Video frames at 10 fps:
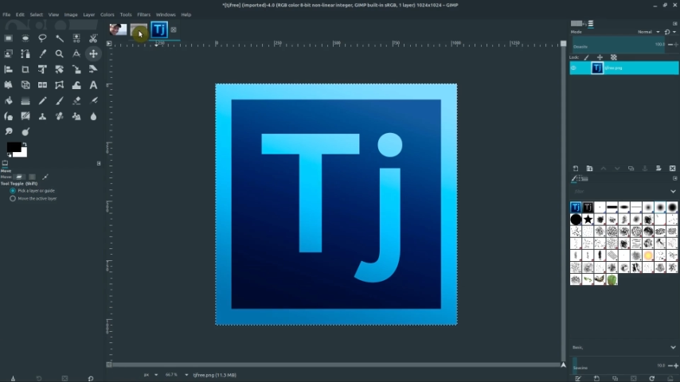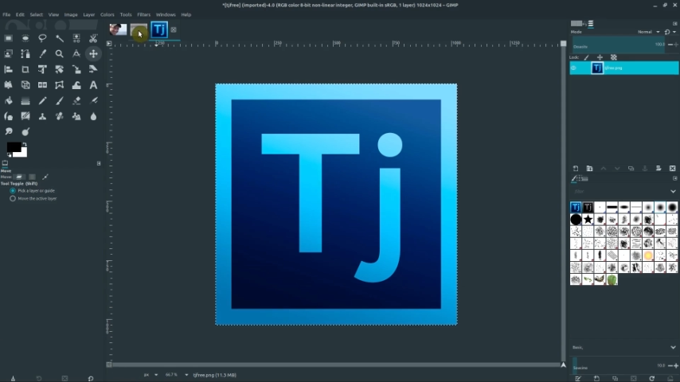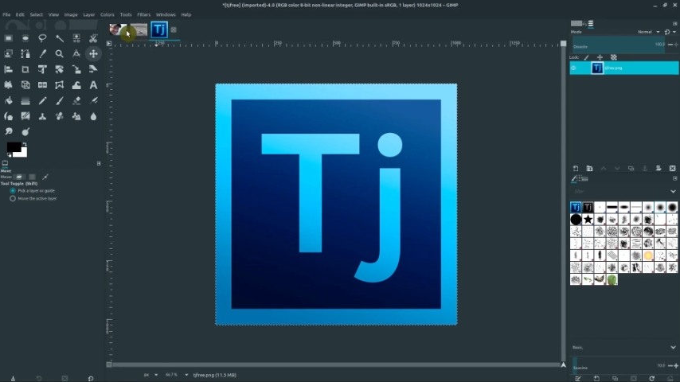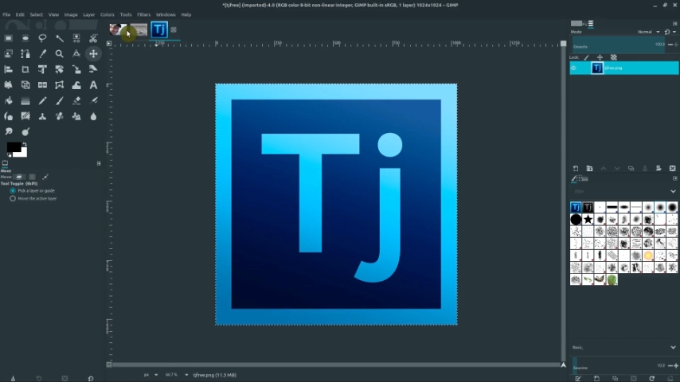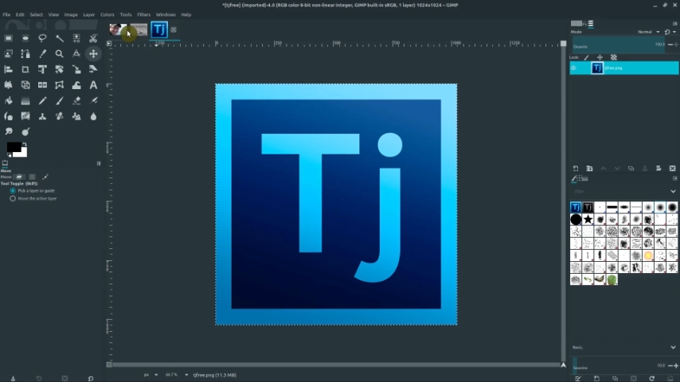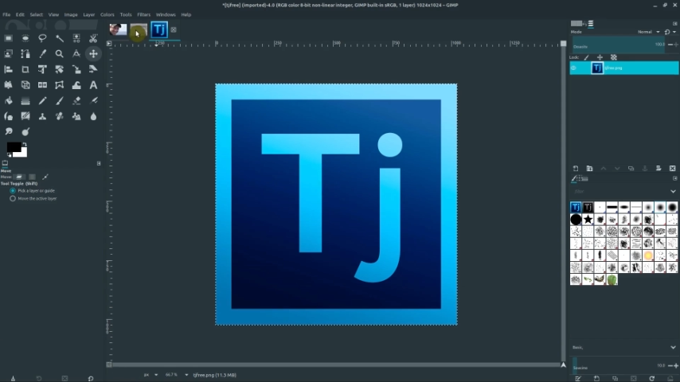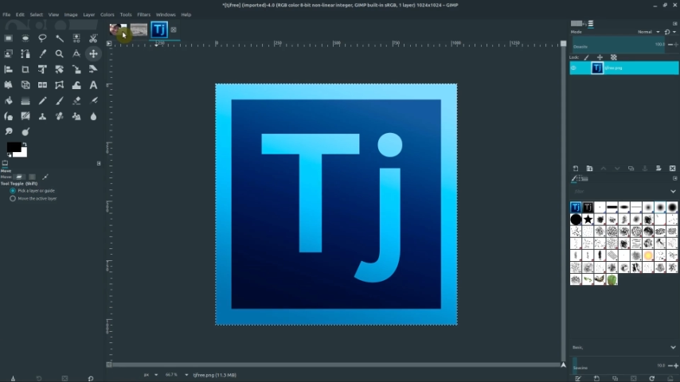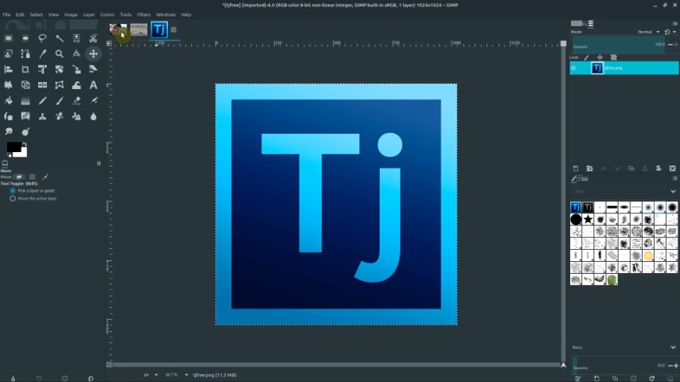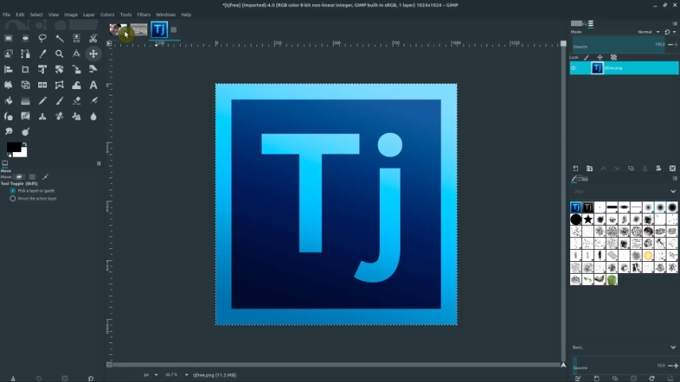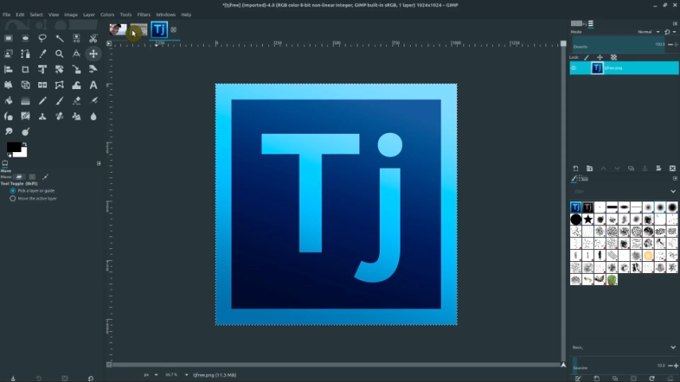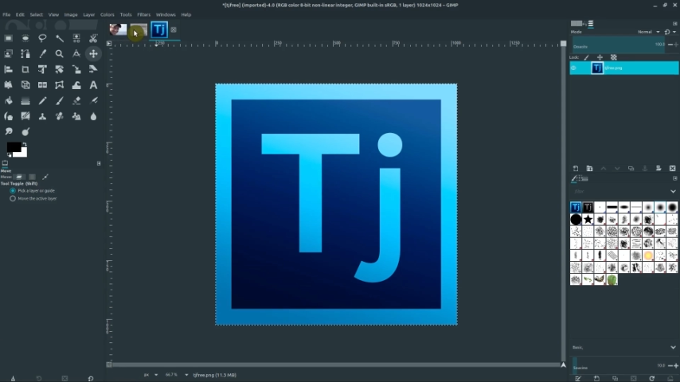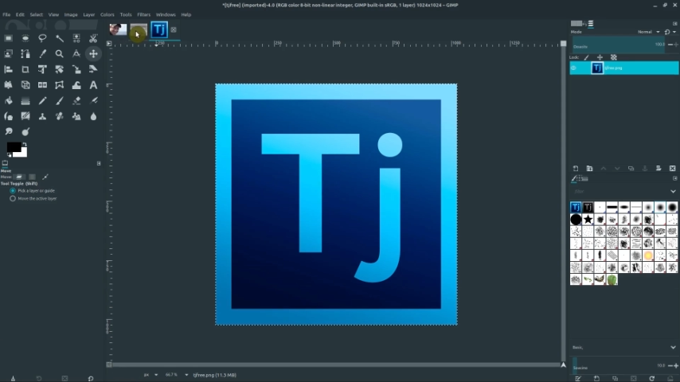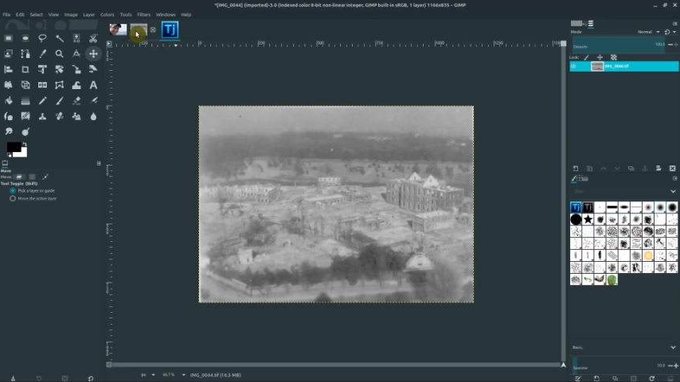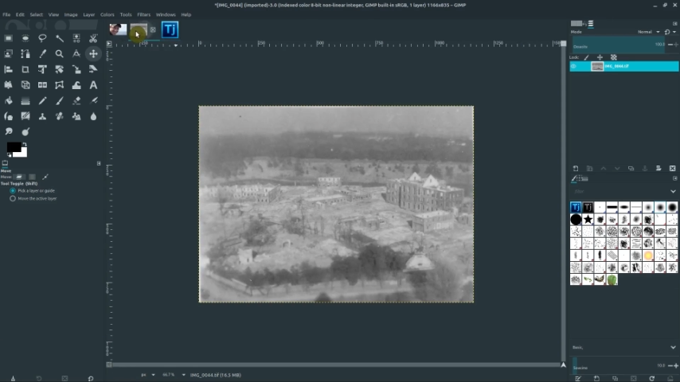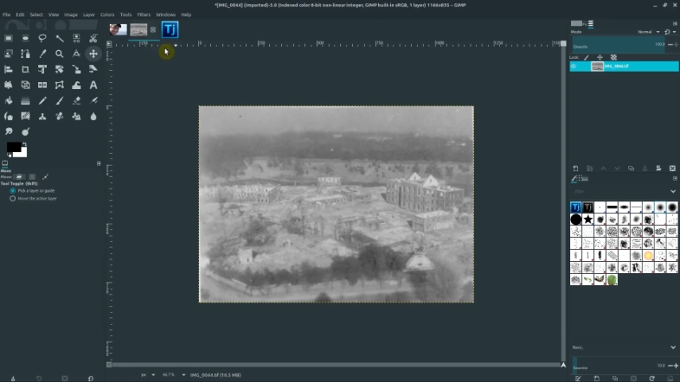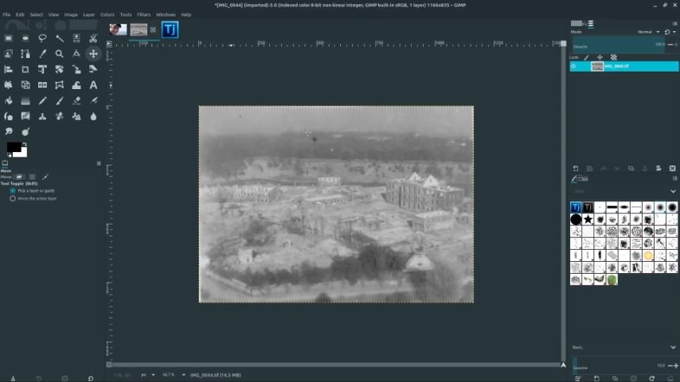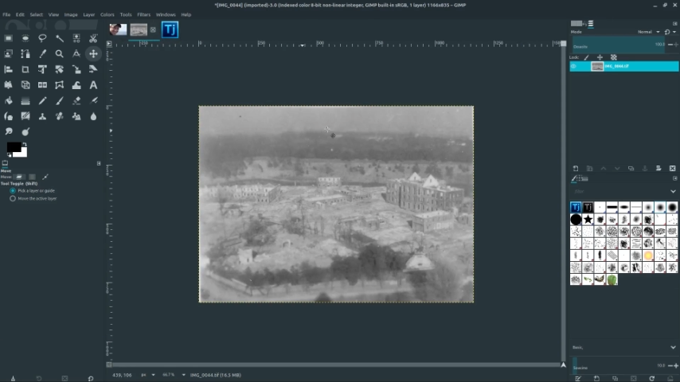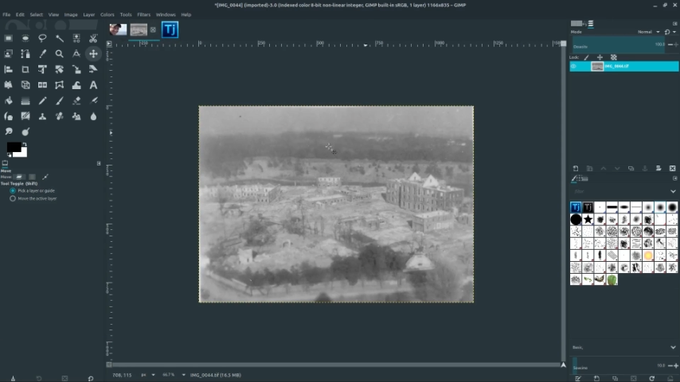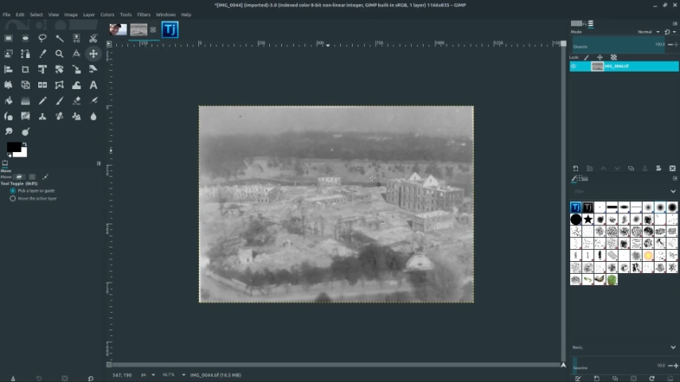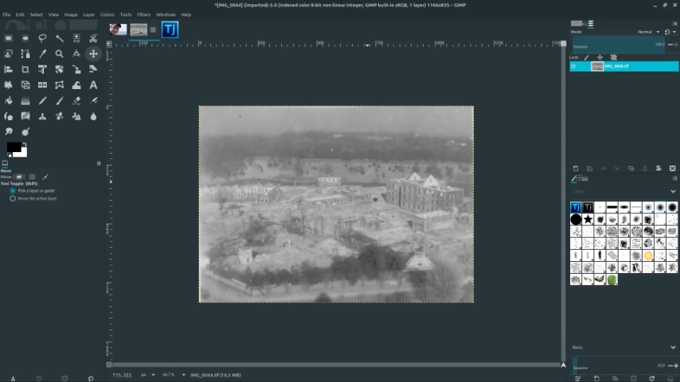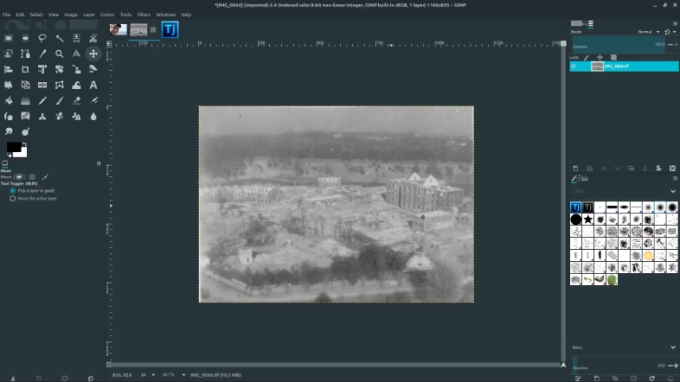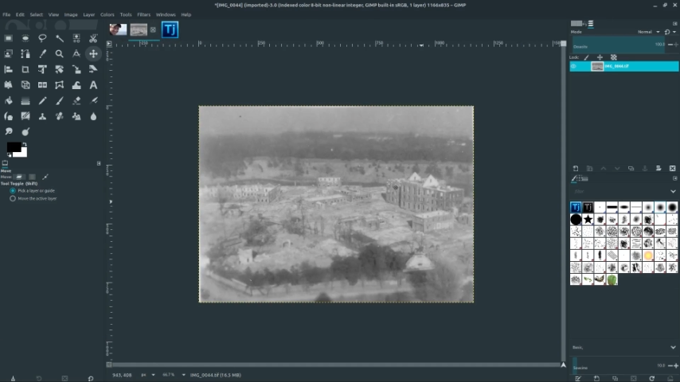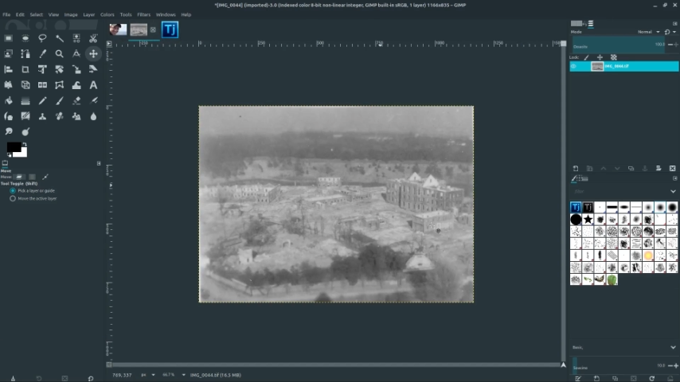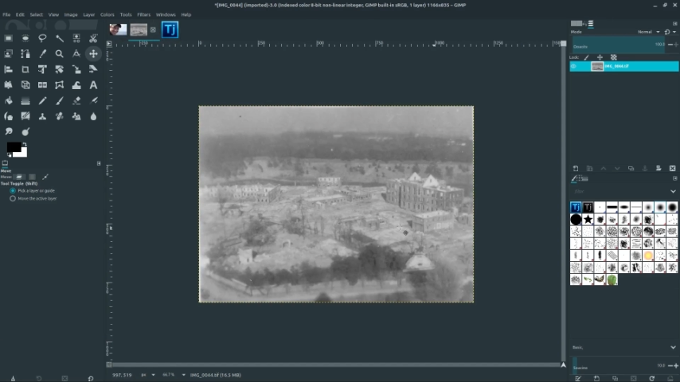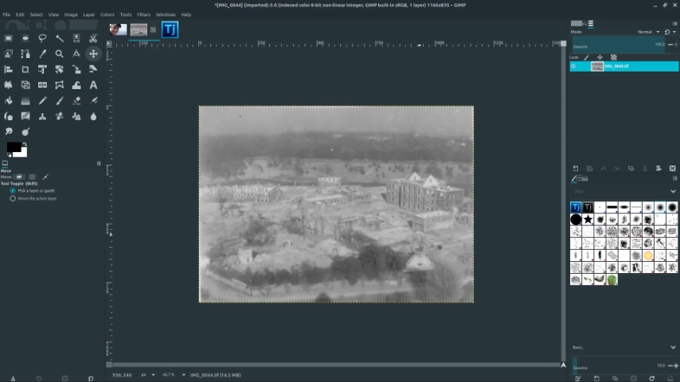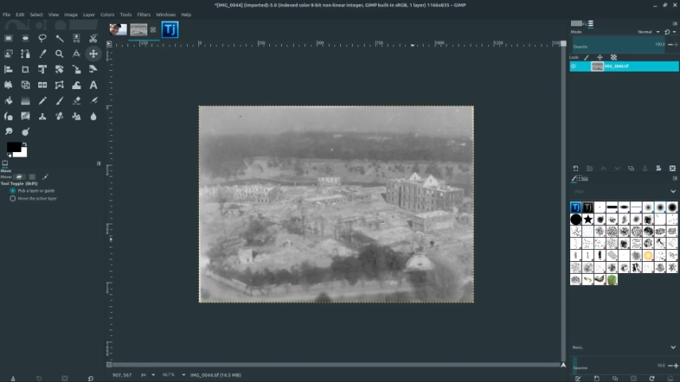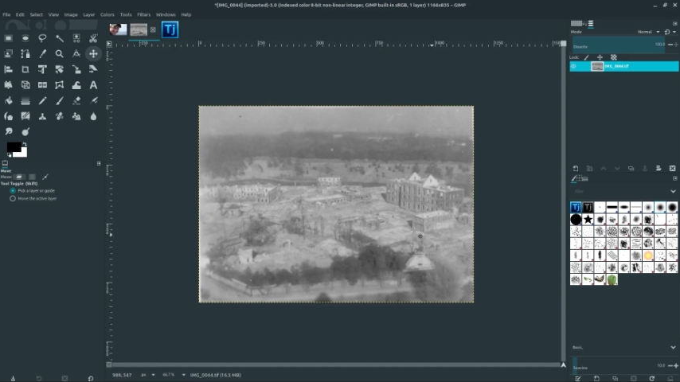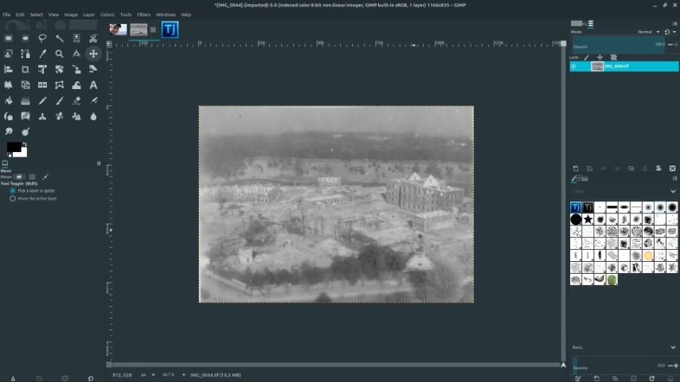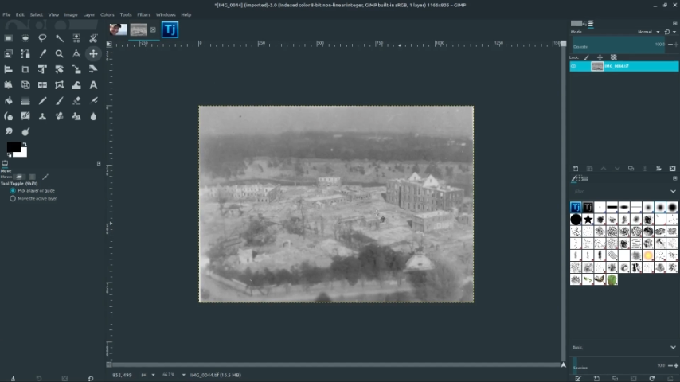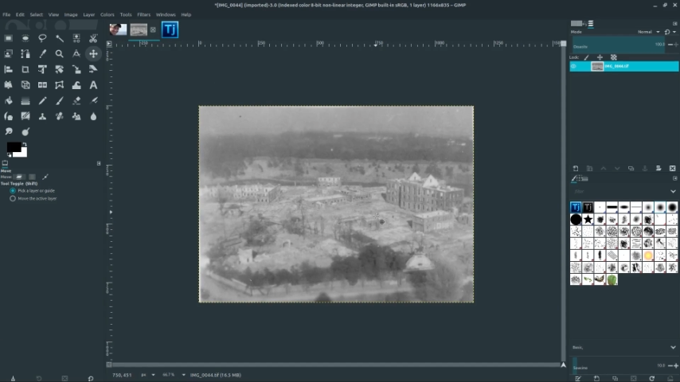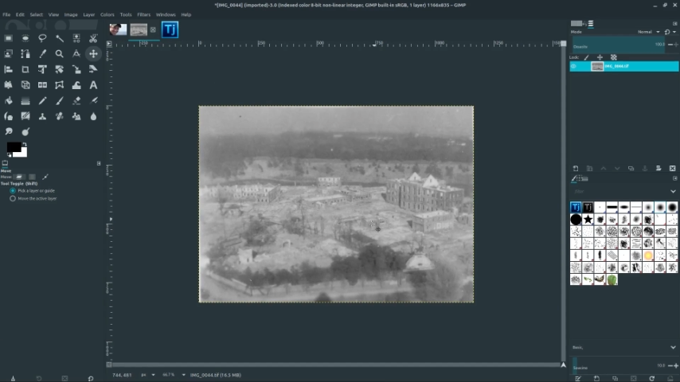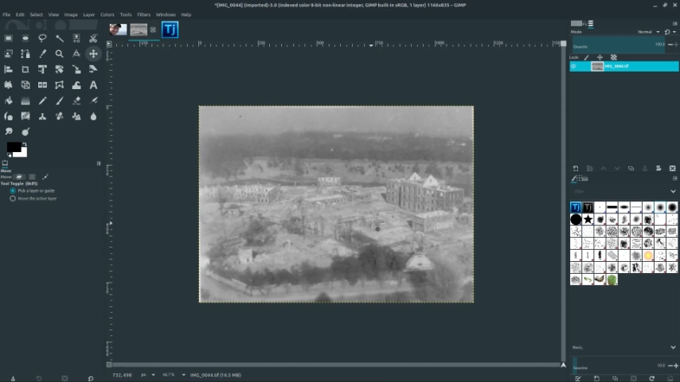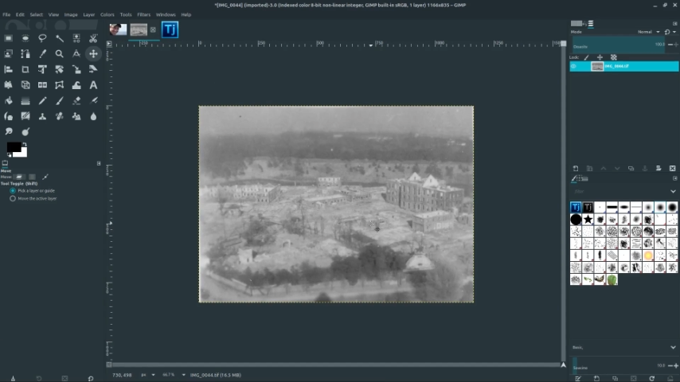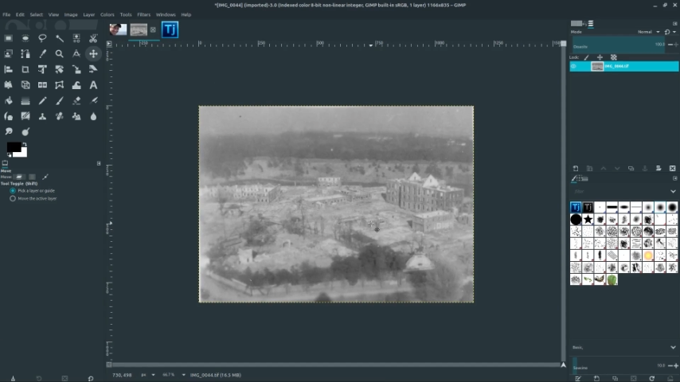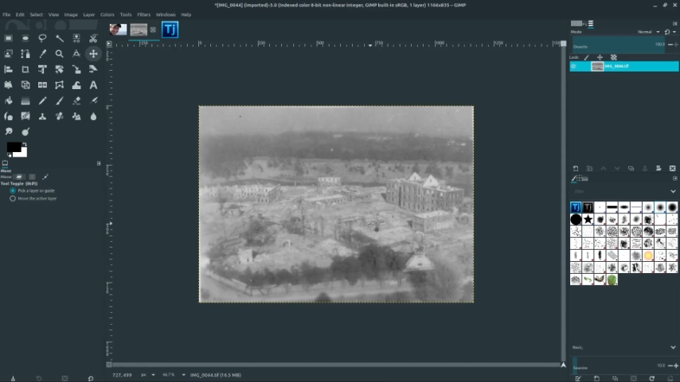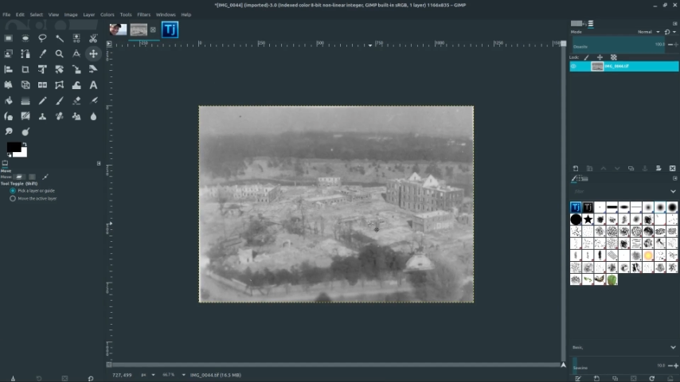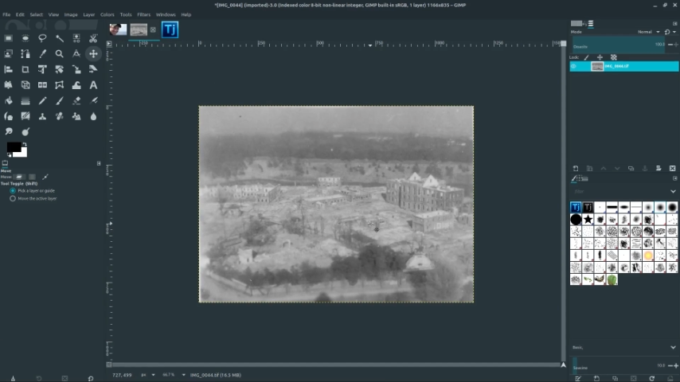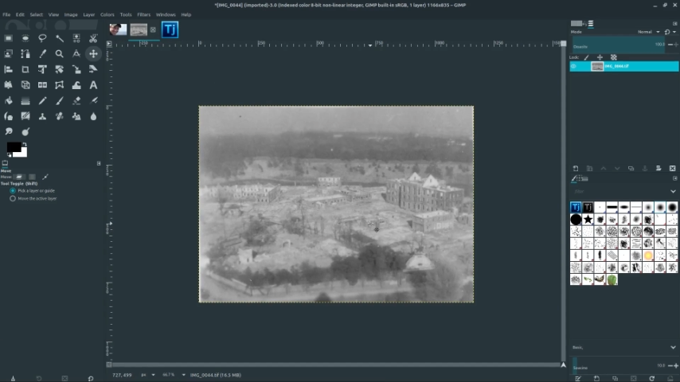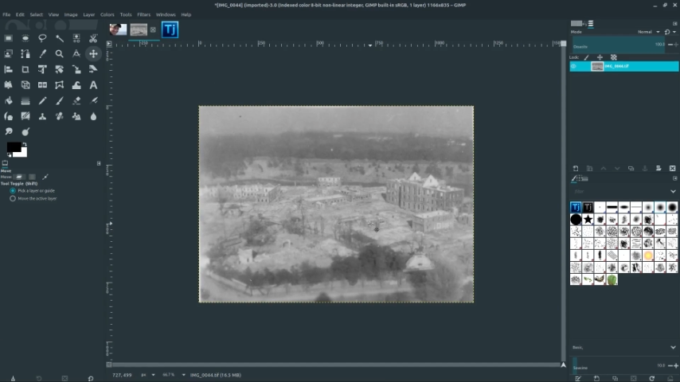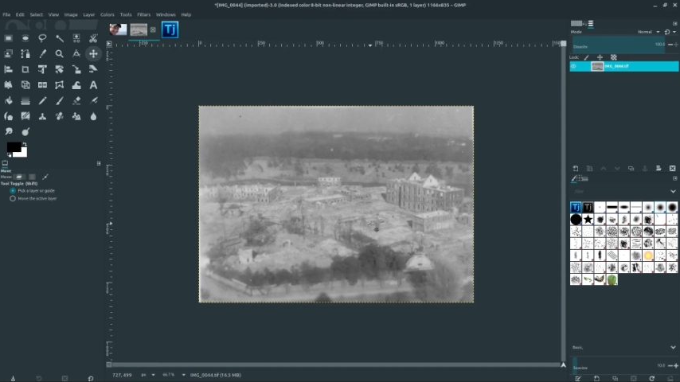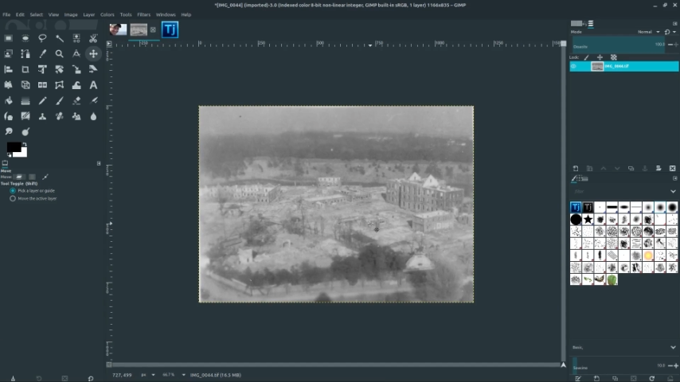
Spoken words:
No face is visible, so there are no lips to read.